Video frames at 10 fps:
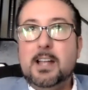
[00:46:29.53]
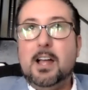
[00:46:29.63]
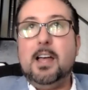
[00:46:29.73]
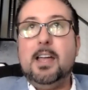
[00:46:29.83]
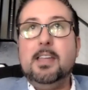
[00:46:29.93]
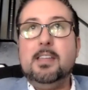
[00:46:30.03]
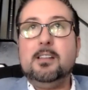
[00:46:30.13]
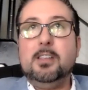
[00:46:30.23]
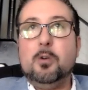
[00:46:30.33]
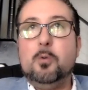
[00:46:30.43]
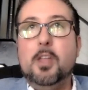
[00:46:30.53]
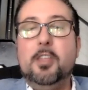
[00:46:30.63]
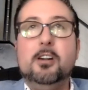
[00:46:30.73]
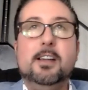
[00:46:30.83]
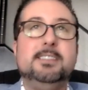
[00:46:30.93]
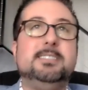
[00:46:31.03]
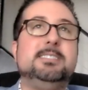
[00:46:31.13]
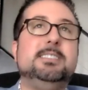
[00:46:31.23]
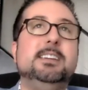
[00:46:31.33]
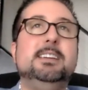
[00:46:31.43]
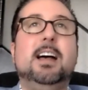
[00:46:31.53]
whether it's,